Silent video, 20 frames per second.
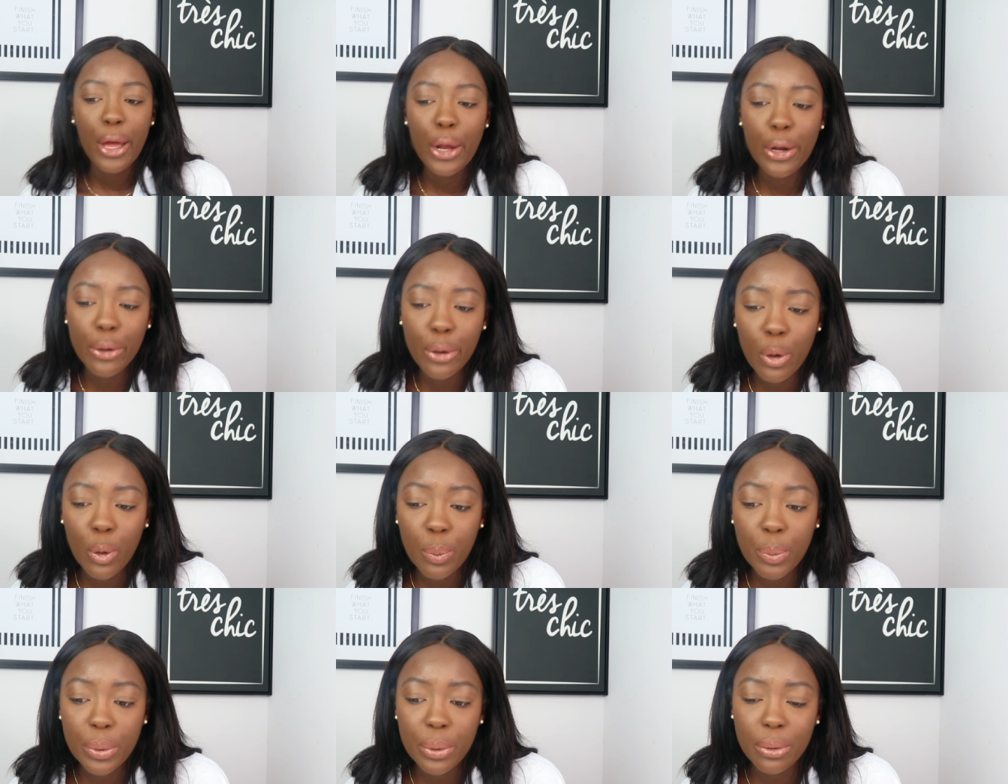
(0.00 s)

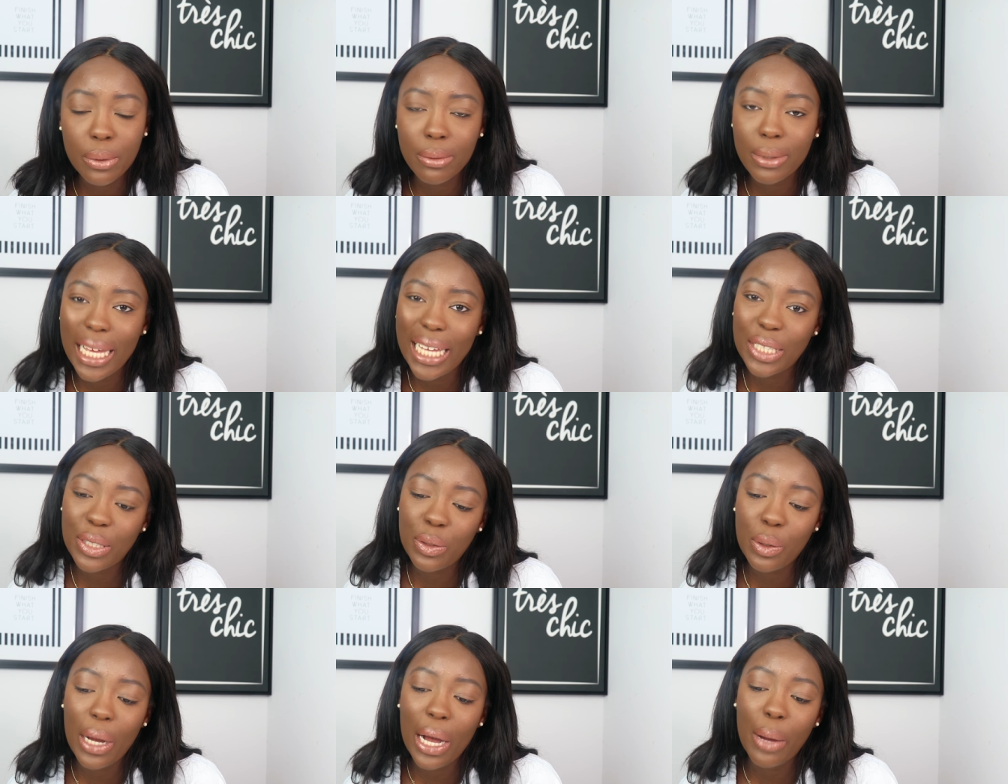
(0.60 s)
No boo,
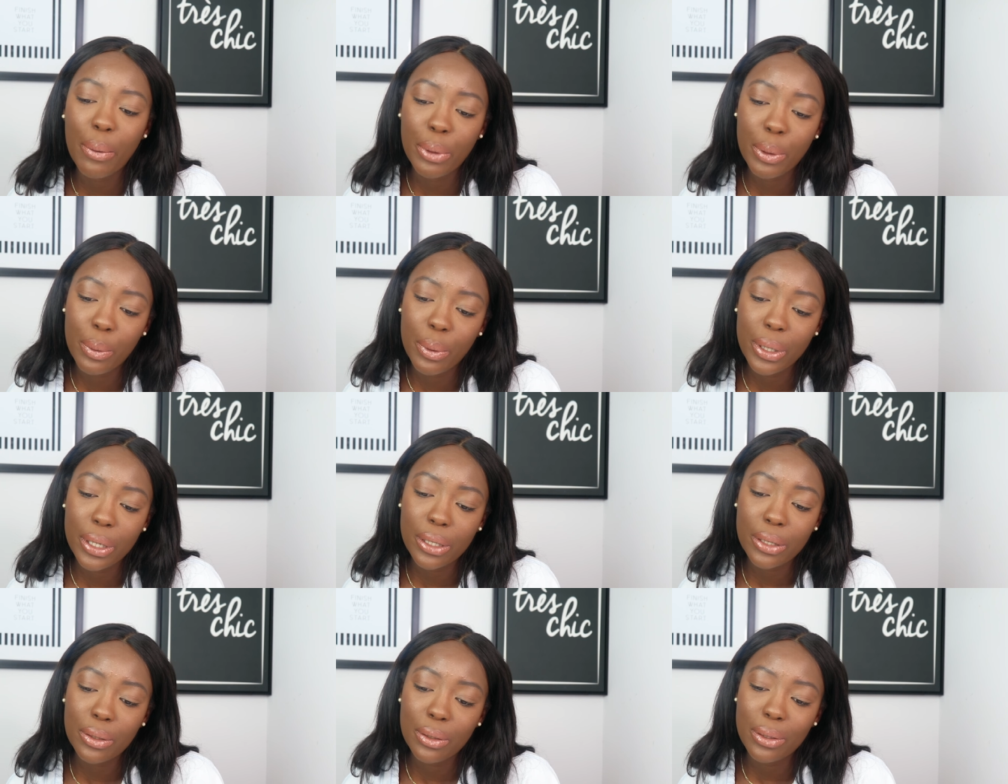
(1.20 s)
that's not how it
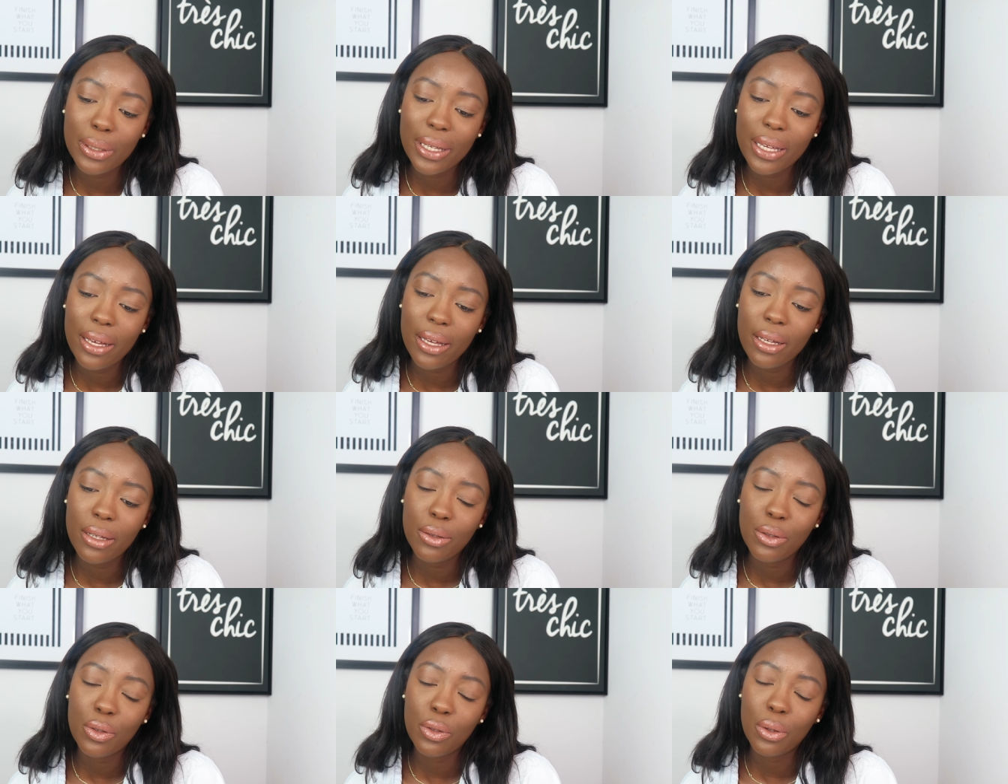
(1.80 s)
works,
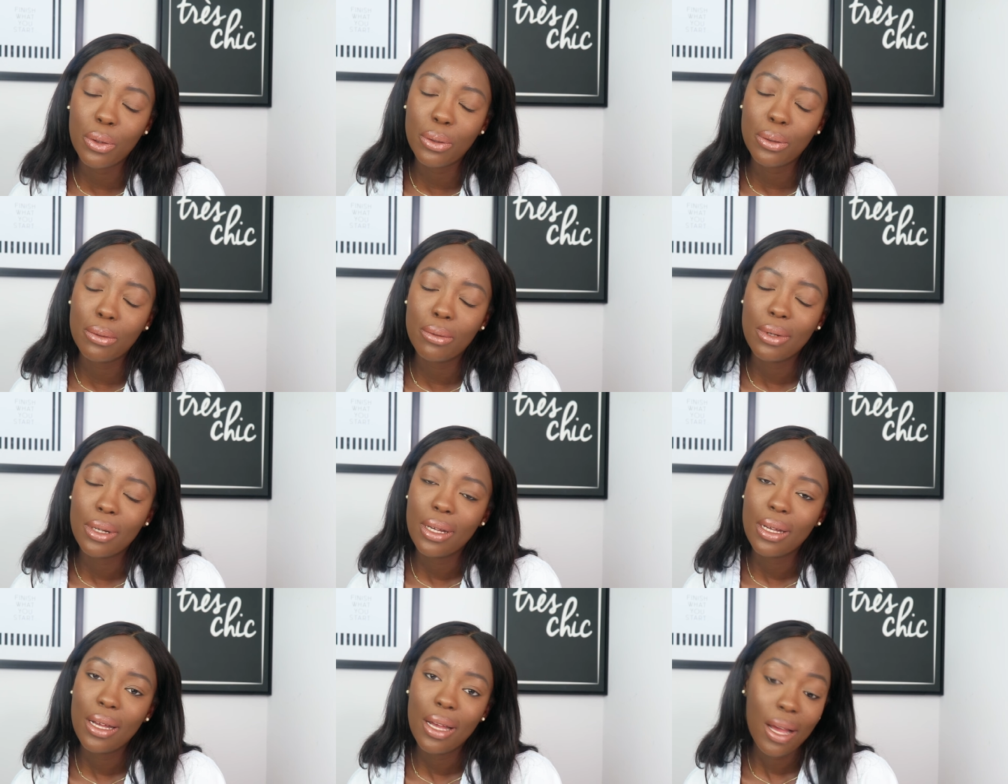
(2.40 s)
okay? So
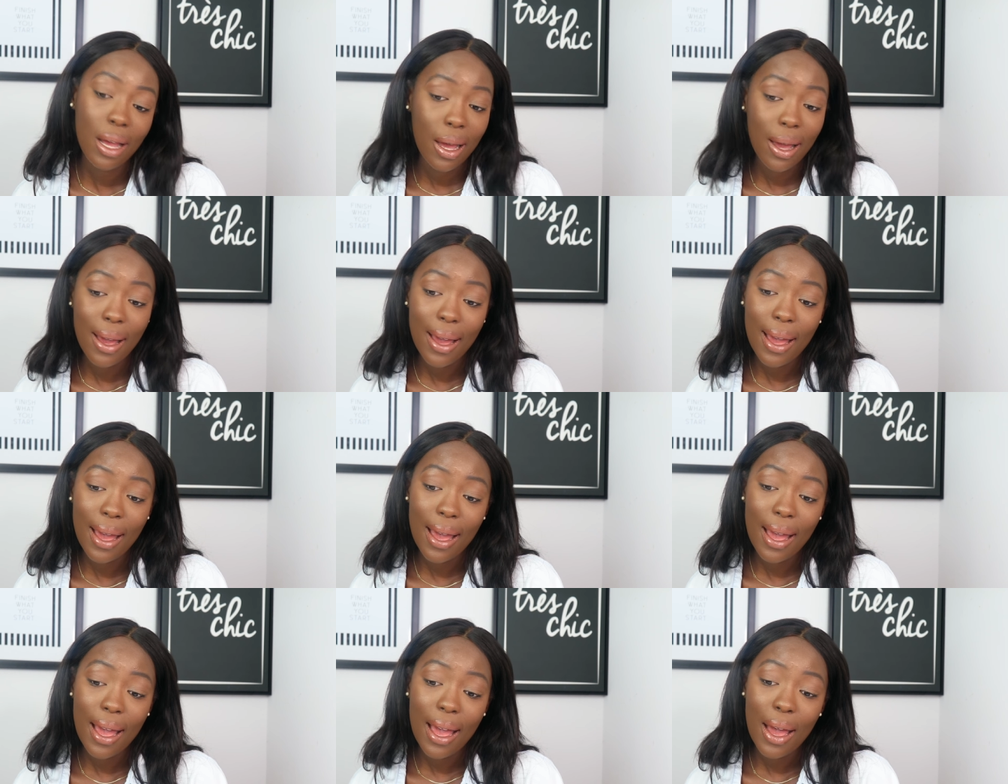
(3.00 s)

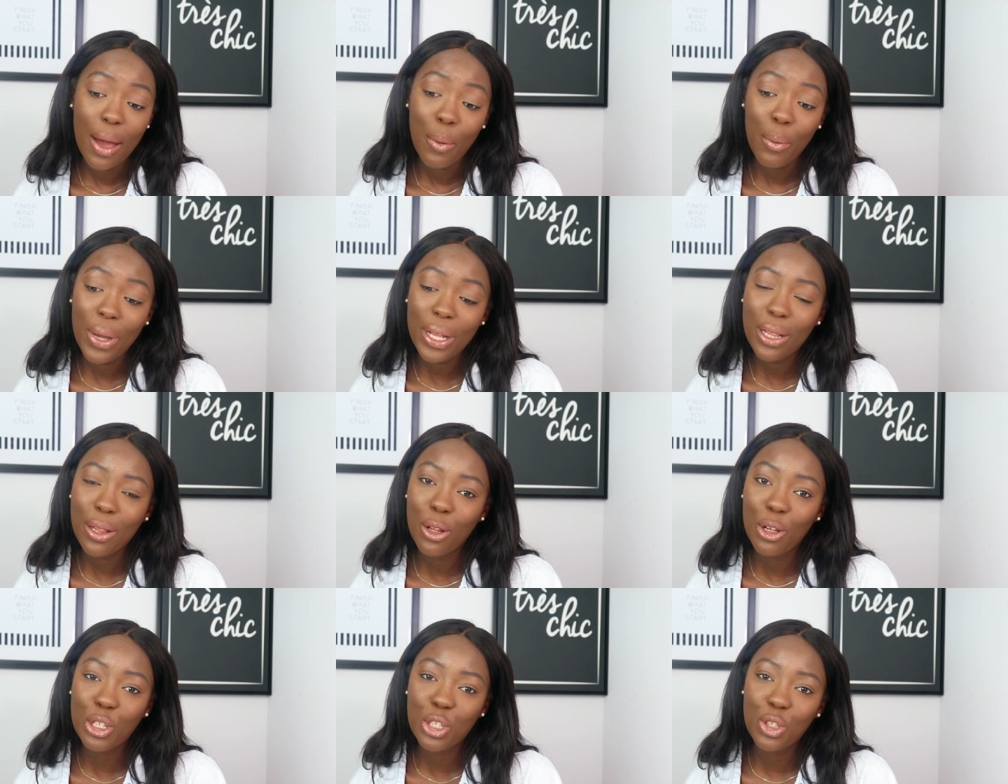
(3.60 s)

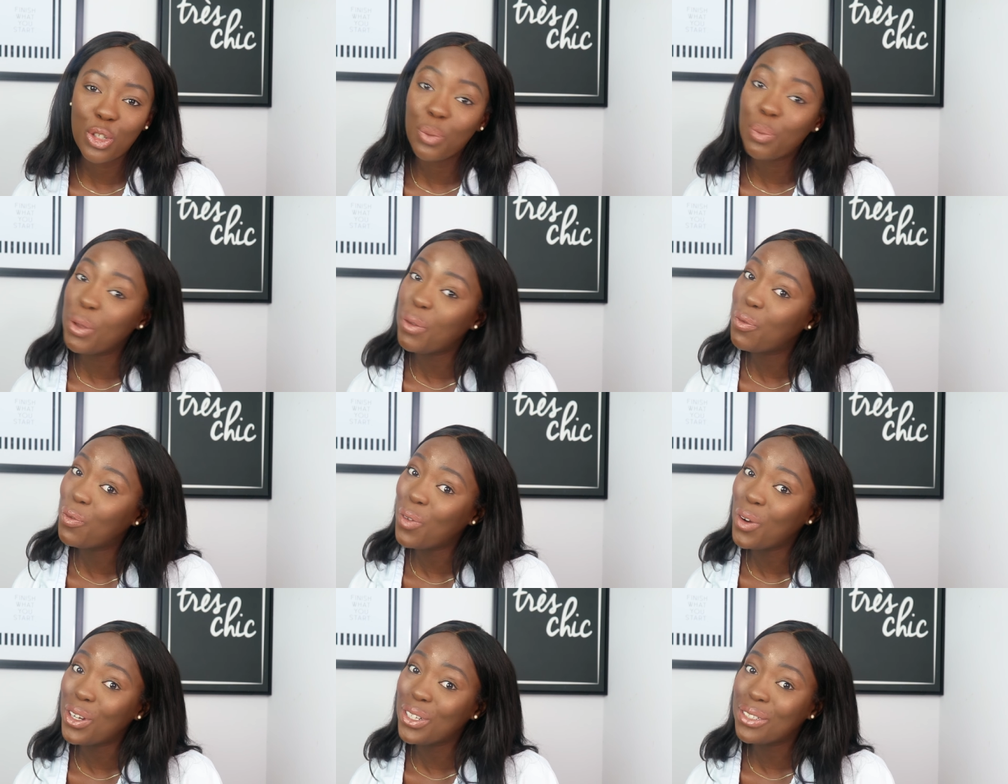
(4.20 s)
weight loss should be
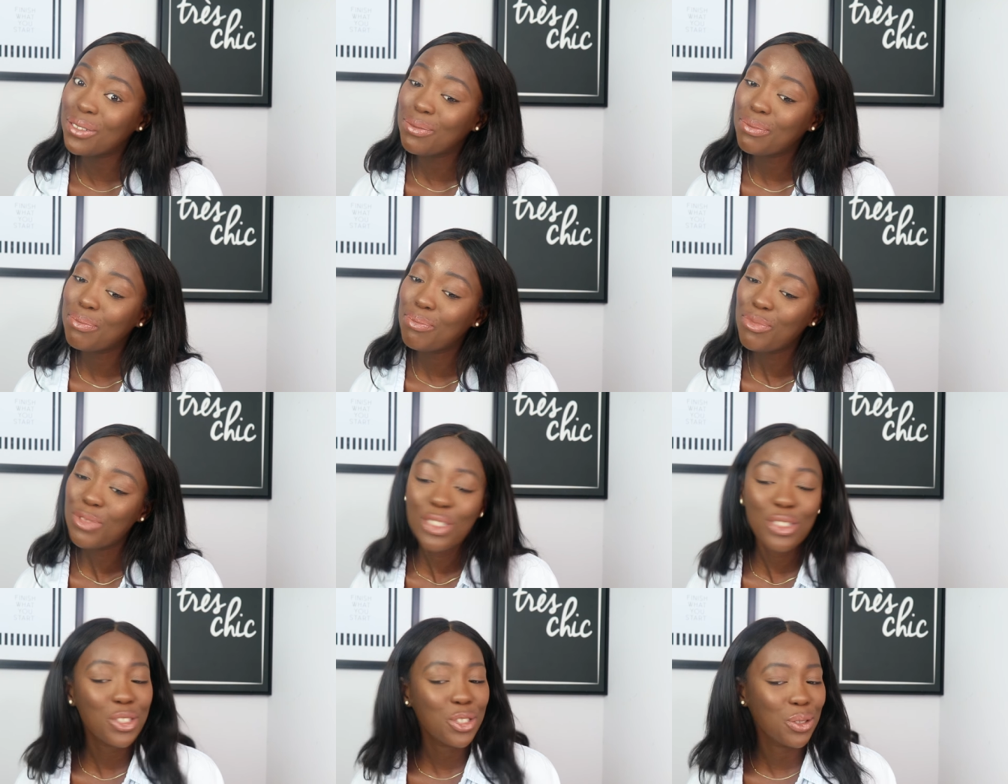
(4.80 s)
fun.
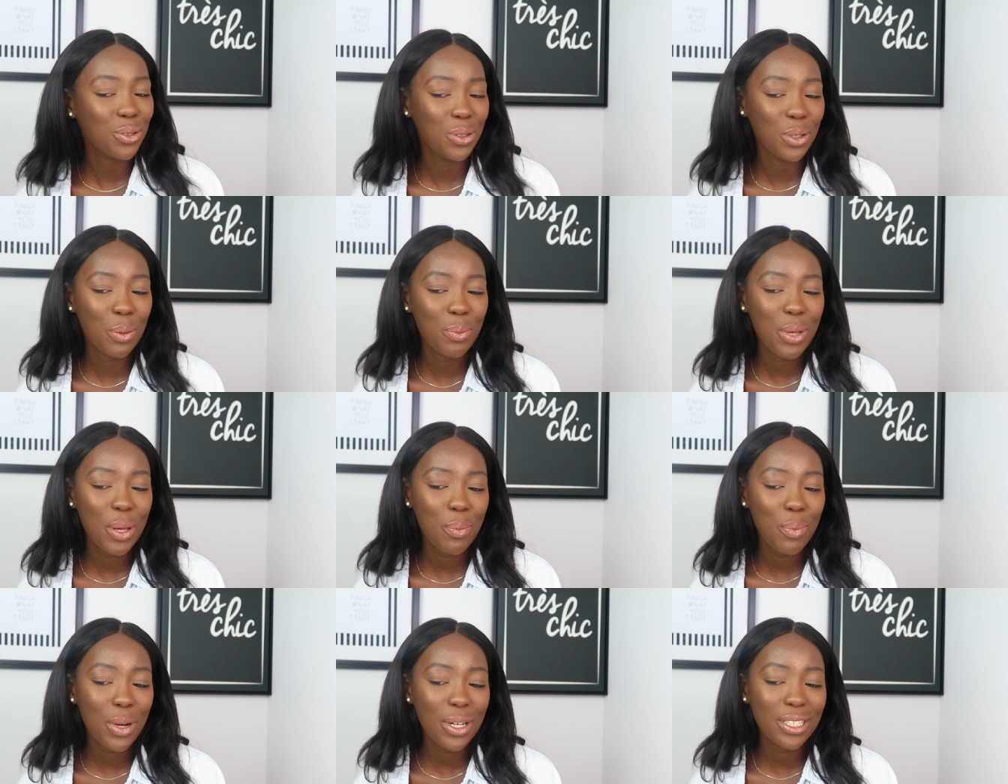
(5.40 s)
It should not
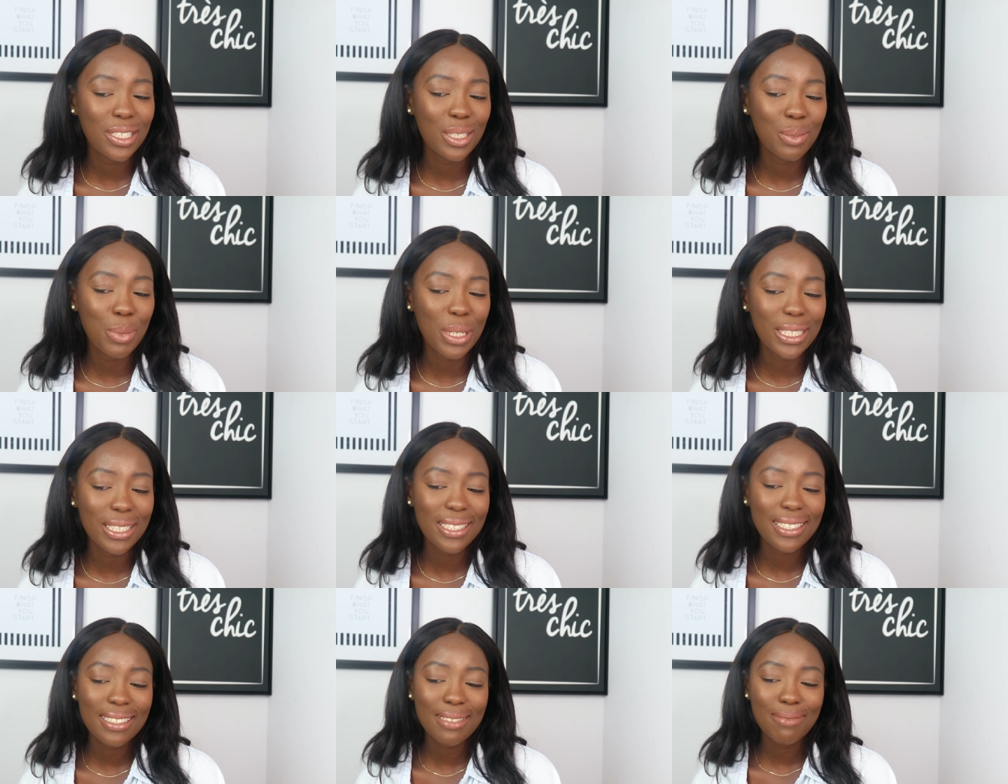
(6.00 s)
be a punishment.